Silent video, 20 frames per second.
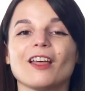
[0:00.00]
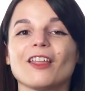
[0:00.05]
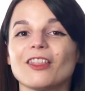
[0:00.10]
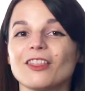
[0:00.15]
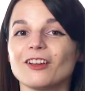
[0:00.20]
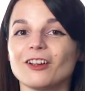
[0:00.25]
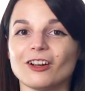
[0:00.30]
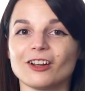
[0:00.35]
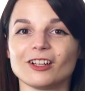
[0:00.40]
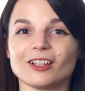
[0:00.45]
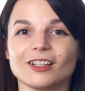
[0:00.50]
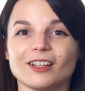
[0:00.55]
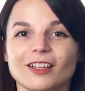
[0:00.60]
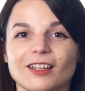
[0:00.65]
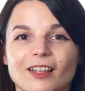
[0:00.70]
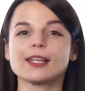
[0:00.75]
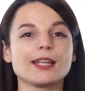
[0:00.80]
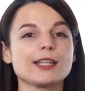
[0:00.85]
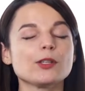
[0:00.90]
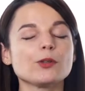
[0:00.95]
Third,
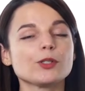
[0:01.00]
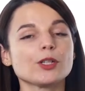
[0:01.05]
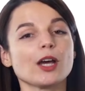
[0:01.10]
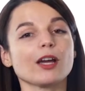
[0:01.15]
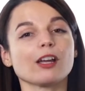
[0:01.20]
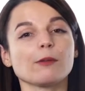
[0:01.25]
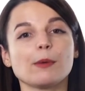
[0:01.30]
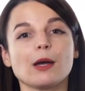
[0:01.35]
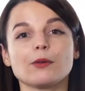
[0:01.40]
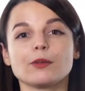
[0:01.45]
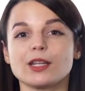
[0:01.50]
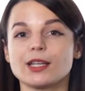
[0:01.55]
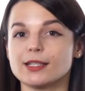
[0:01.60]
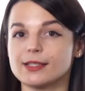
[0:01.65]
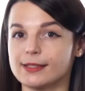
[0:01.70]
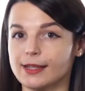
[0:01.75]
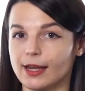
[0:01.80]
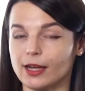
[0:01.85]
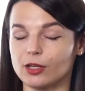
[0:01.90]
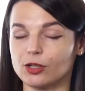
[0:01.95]
can you talk about
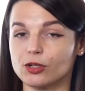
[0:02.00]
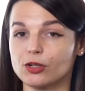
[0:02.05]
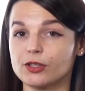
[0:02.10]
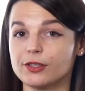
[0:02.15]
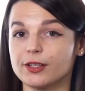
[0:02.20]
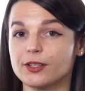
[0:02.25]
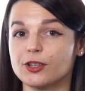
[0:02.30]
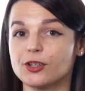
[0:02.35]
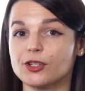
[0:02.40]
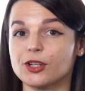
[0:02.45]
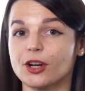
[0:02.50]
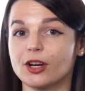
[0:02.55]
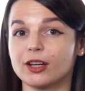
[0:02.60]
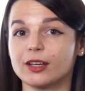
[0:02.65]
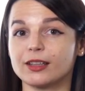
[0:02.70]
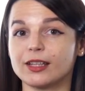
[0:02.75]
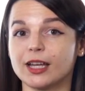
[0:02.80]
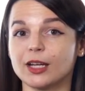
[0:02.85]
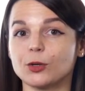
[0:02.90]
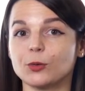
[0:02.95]
containers in your
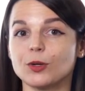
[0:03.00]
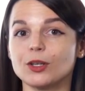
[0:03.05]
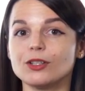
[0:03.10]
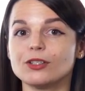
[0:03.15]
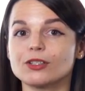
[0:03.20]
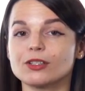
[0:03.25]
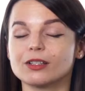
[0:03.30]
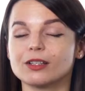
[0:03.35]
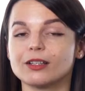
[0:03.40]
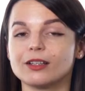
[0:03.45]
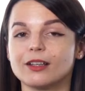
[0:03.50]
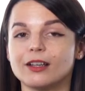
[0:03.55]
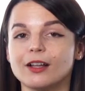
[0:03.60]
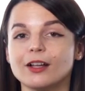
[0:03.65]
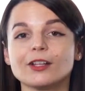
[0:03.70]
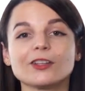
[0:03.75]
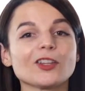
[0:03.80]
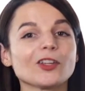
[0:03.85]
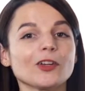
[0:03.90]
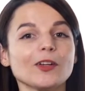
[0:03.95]
target language?
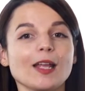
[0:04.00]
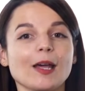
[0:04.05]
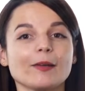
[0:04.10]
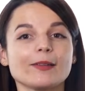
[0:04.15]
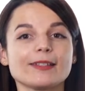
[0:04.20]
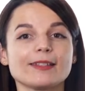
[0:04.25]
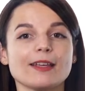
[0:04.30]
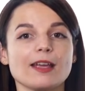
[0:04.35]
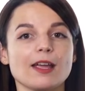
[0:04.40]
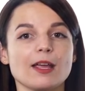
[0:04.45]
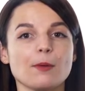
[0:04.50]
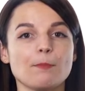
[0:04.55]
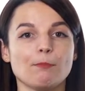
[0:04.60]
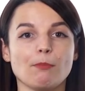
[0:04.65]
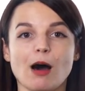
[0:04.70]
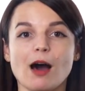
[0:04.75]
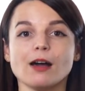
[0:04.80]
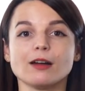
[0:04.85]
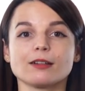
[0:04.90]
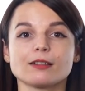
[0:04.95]
Learn how to say
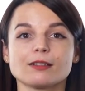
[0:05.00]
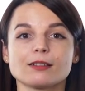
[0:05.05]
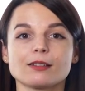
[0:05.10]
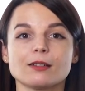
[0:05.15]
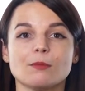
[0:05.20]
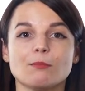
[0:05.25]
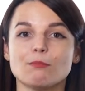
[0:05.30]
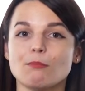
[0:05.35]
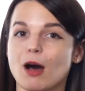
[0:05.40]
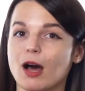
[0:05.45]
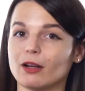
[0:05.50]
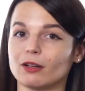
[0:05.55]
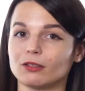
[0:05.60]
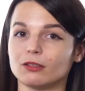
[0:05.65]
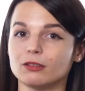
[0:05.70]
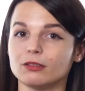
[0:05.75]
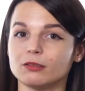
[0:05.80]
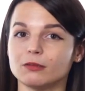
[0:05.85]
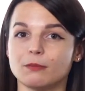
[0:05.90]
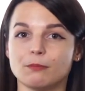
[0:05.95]
box,
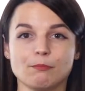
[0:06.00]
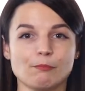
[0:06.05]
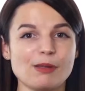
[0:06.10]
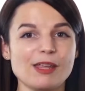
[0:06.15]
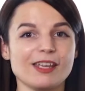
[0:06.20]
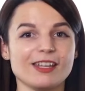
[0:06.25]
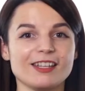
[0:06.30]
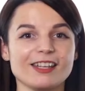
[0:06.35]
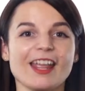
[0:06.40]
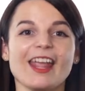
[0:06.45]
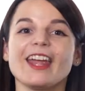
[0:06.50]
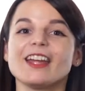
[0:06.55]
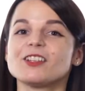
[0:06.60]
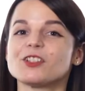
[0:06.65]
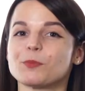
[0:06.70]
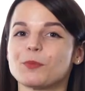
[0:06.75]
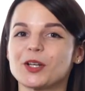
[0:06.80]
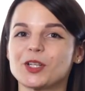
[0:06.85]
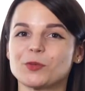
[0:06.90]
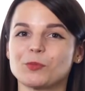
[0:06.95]
bottle, bin,
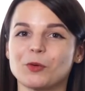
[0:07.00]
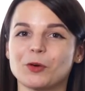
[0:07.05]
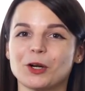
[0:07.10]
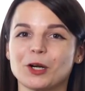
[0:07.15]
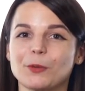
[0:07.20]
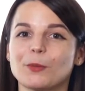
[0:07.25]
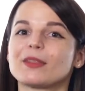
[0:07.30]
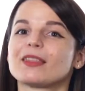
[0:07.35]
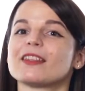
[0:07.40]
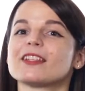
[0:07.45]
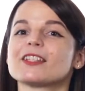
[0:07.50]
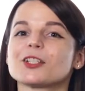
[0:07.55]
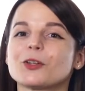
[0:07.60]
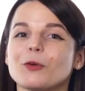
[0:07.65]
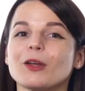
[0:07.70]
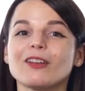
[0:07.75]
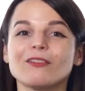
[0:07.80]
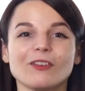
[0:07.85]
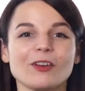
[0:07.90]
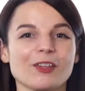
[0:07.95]
and much more with this
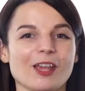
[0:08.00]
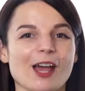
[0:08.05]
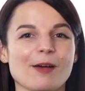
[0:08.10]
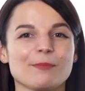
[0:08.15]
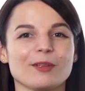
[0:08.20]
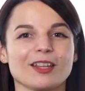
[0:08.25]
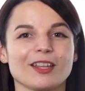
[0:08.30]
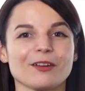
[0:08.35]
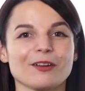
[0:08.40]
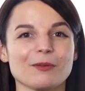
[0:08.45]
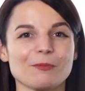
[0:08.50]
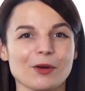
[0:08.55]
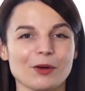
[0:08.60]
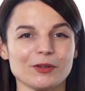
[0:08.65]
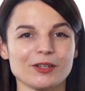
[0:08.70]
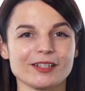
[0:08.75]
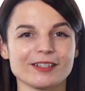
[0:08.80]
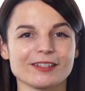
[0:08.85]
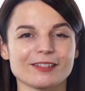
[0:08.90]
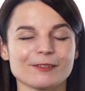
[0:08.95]
quick vocabulary
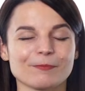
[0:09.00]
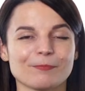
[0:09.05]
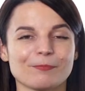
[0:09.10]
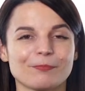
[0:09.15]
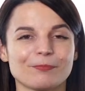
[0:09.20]
bonus.